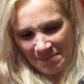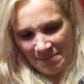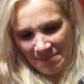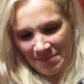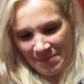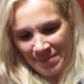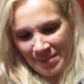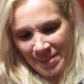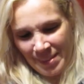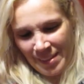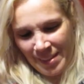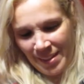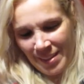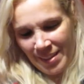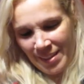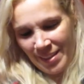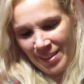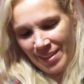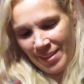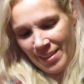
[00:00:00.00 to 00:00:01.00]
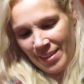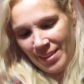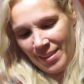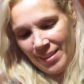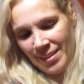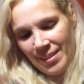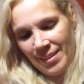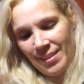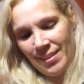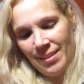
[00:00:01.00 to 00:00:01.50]

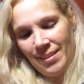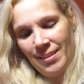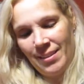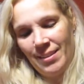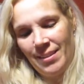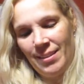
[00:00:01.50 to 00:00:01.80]
No one is speaking in this clip.